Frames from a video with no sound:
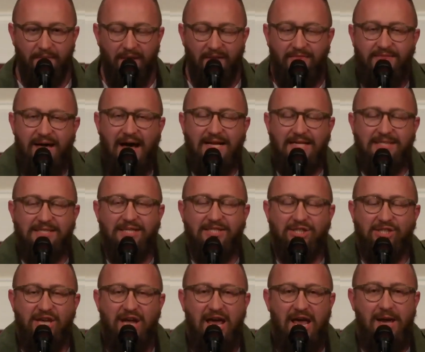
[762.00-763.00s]
That's the
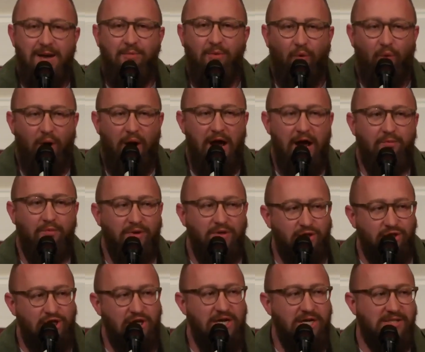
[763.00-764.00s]
same way
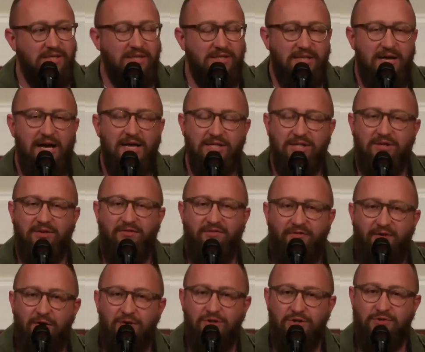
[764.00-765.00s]
with Jesus as the
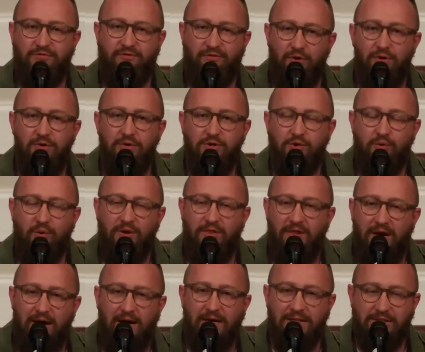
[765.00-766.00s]
first fruits
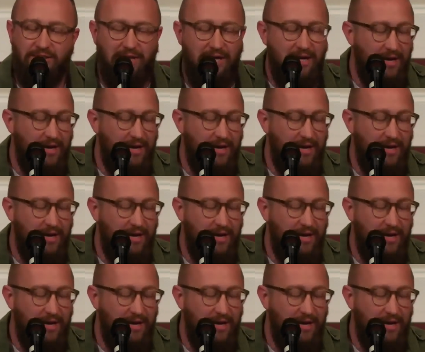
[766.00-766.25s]
with us.